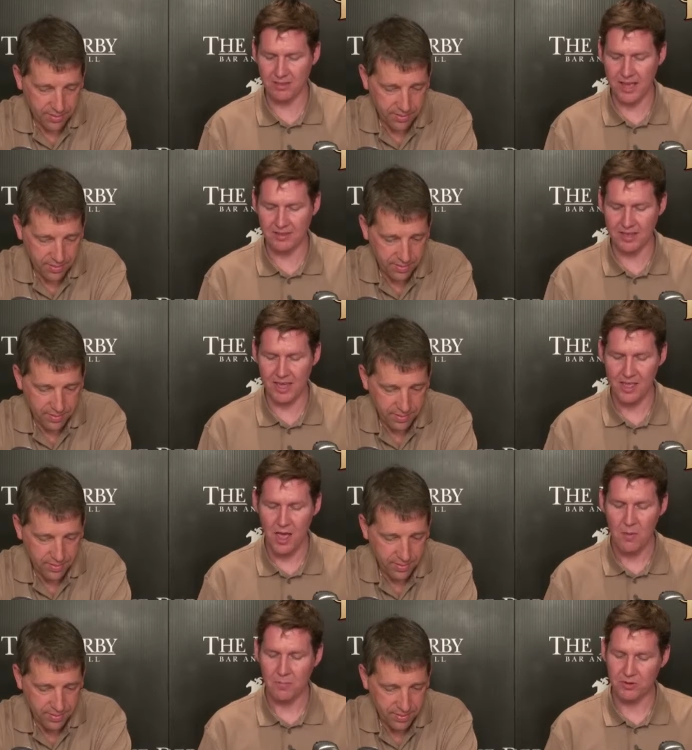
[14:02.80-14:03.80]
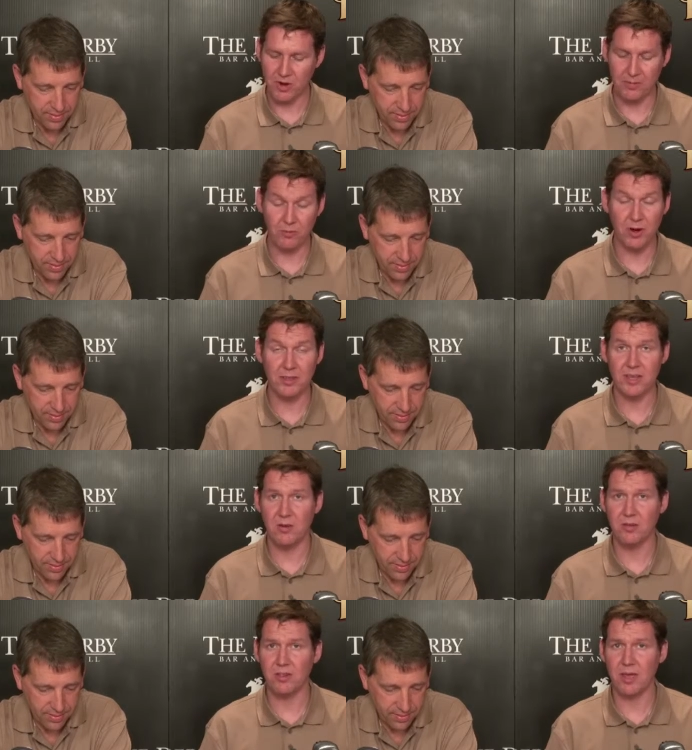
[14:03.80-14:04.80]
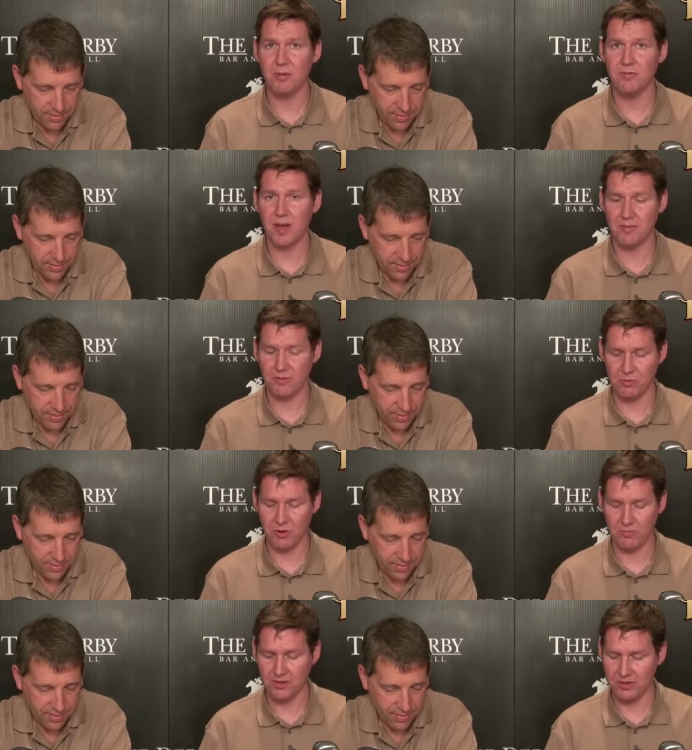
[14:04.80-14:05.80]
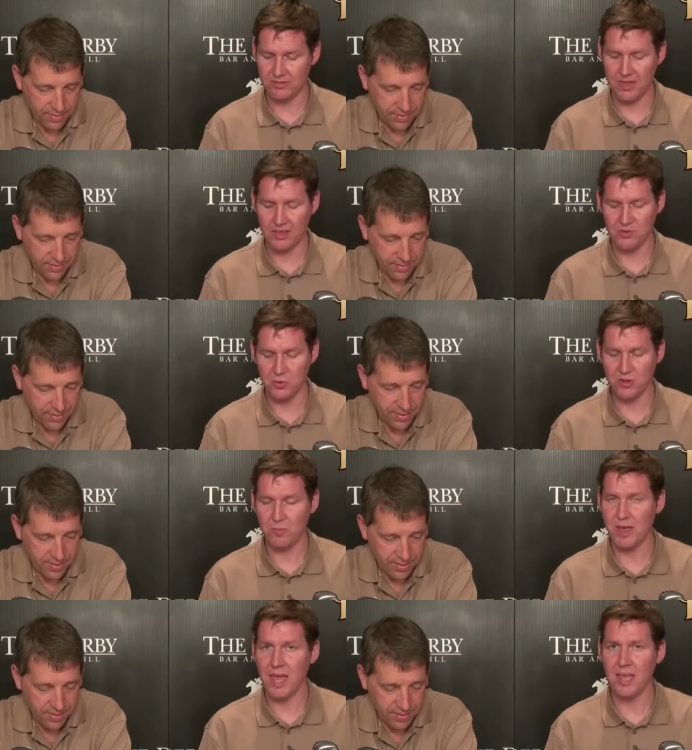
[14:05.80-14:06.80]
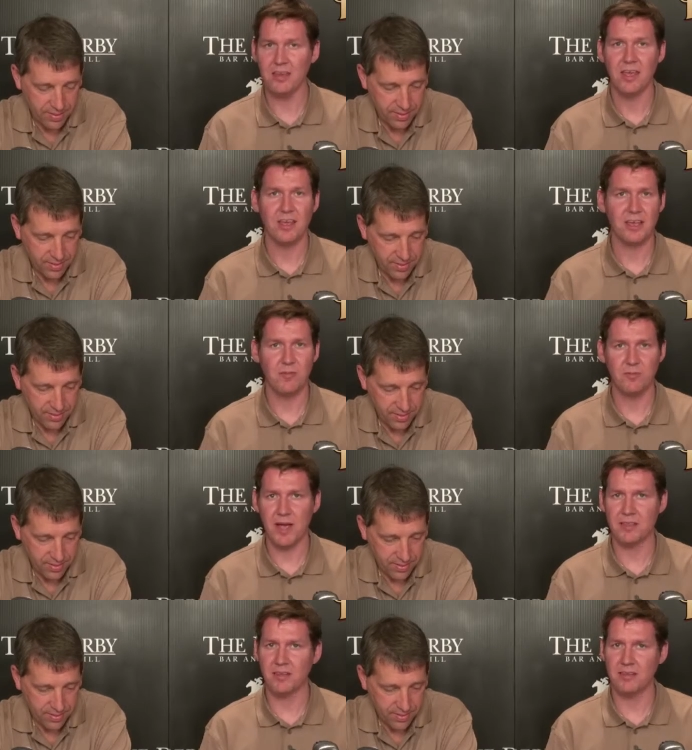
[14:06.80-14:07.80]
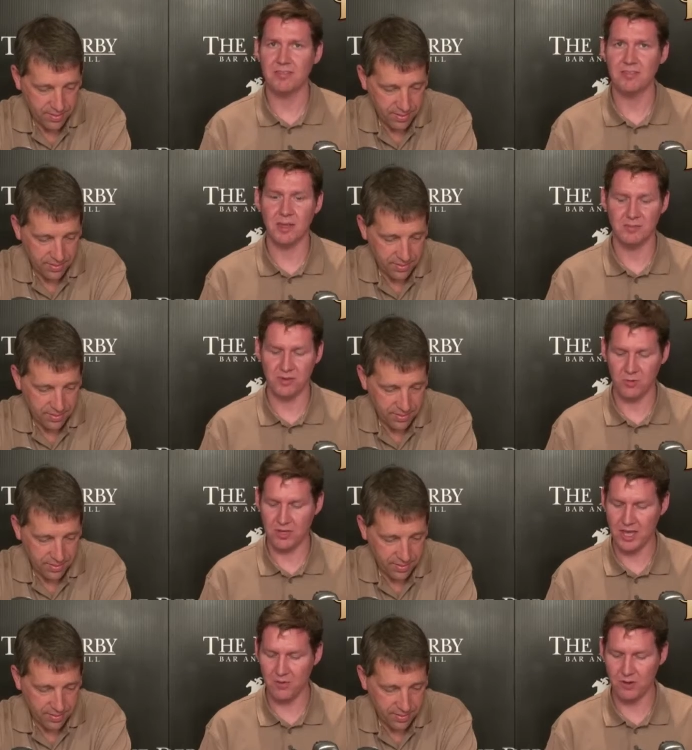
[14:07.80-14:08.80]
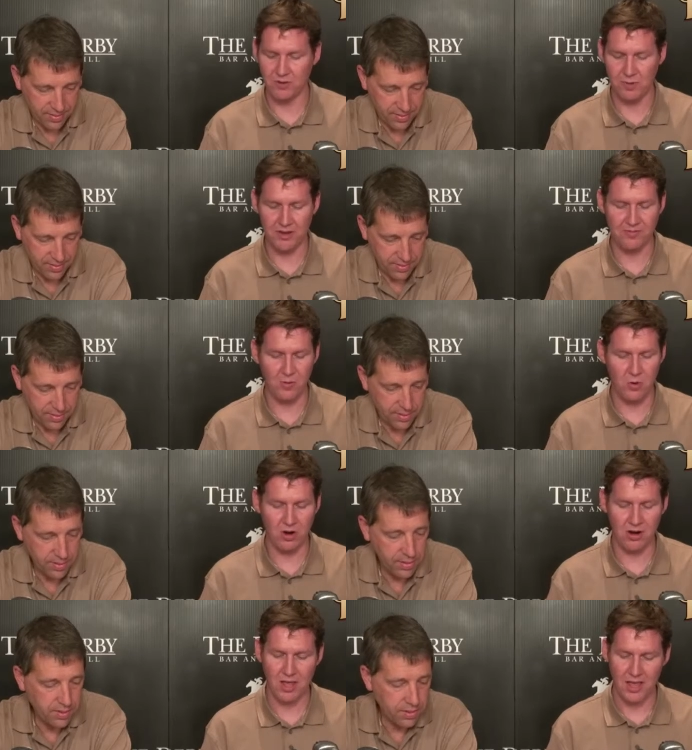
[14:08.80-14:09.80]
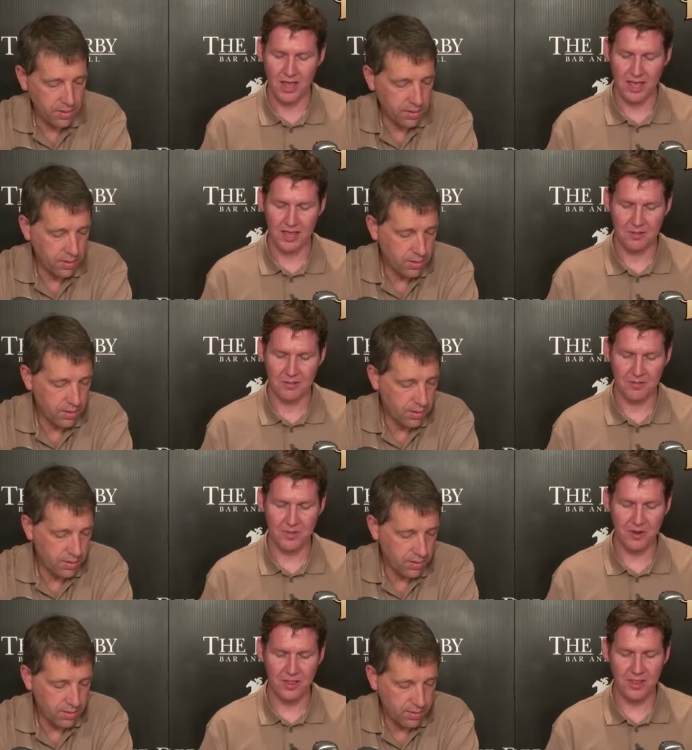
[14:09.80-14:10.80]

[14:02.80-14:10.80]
Speaker 1: that day, but drops her right down to claiming five for three-year-old fillies. She wins by eight, comes back, does the same show again, wins by four. There,